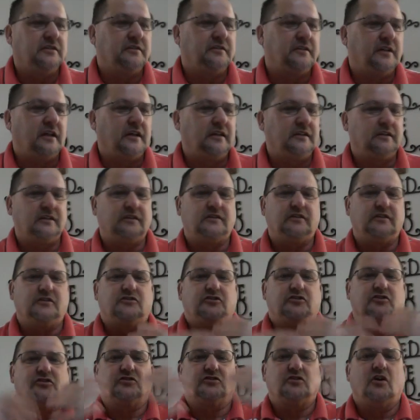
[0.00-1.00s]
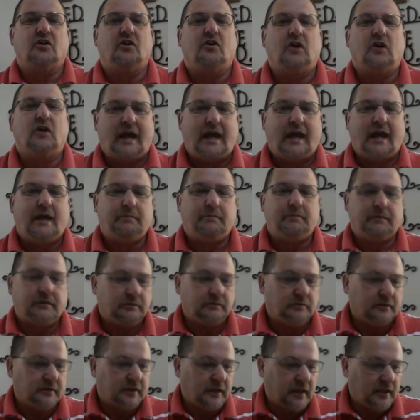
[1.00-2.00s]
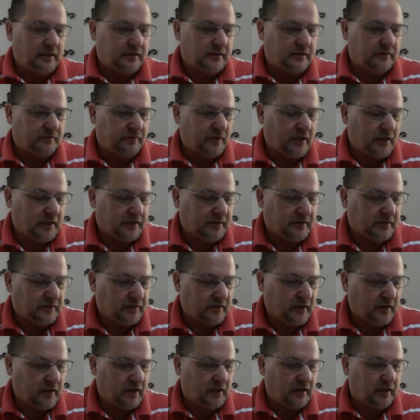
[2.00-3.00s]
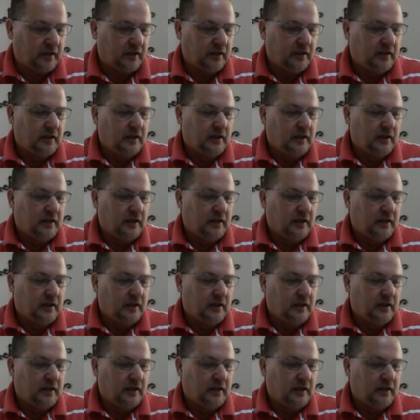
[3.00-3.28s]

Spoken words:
think that this just all happened without divine design.